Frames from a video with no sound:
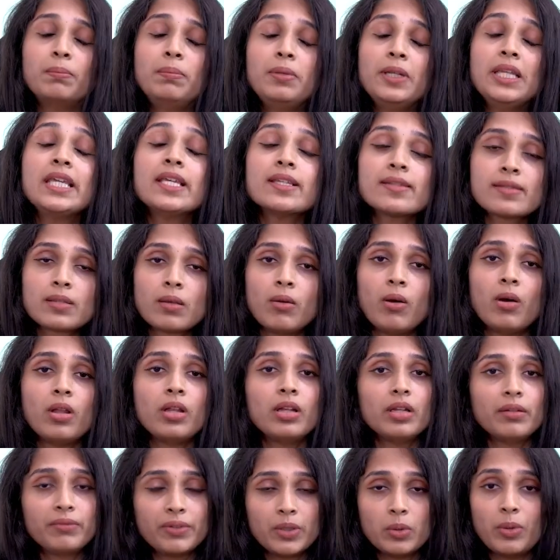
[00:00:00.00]
Please call
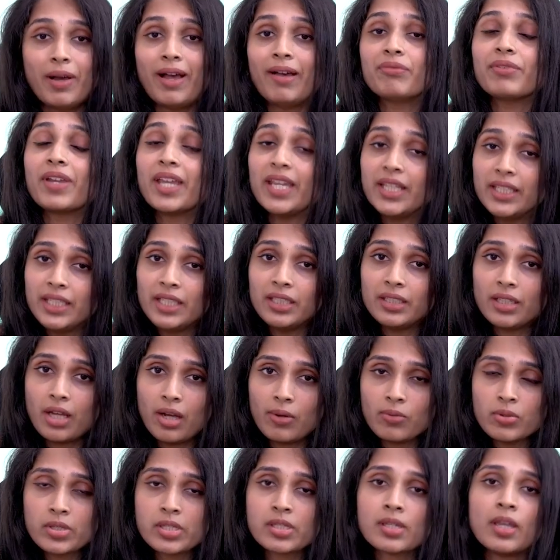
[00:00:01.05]
if you have any
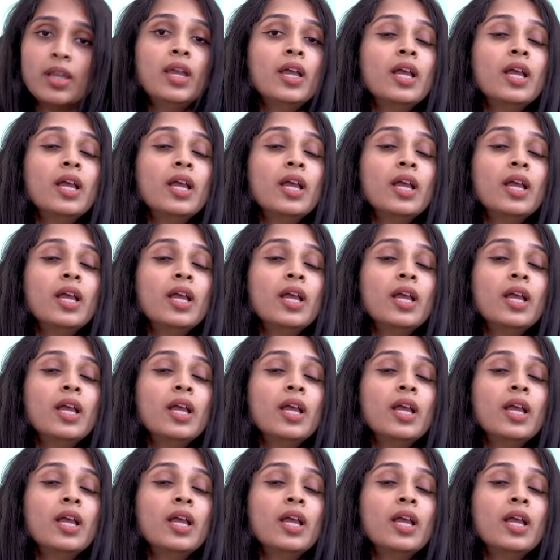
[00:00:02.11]
doubts.